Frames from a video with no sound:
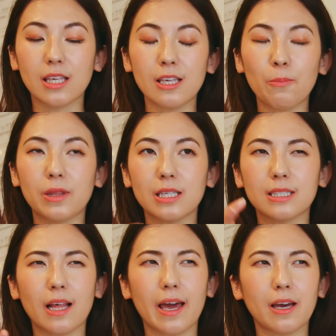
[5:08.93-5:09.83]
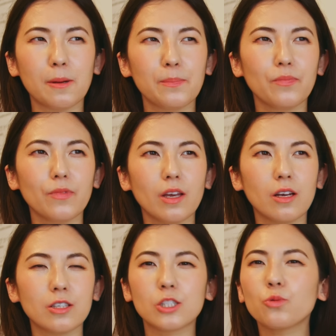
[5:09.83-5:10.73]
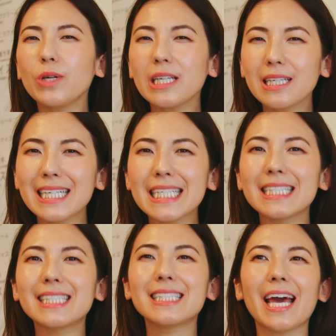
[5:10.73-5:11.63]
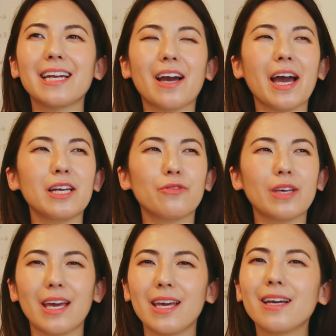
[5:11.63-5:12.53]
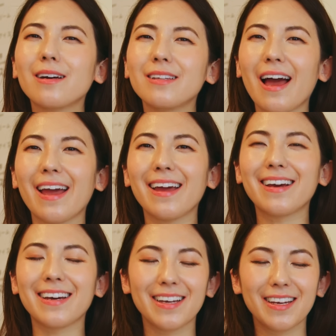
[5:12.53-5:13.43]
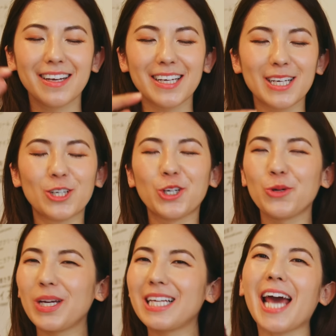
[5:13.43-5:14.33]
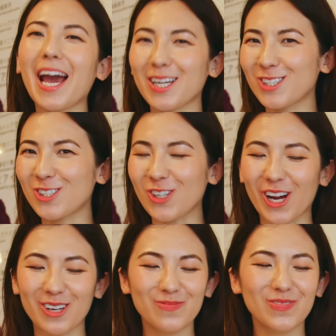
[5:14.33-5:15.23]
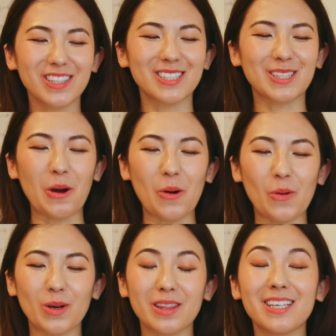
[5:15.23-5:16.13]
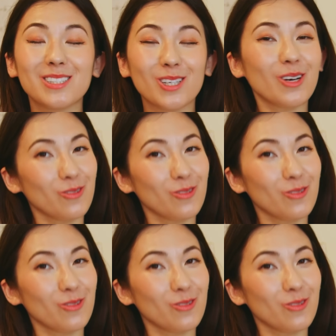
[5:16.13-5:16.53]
keep this like sweetness and kind of cake-like gooey texture. So these are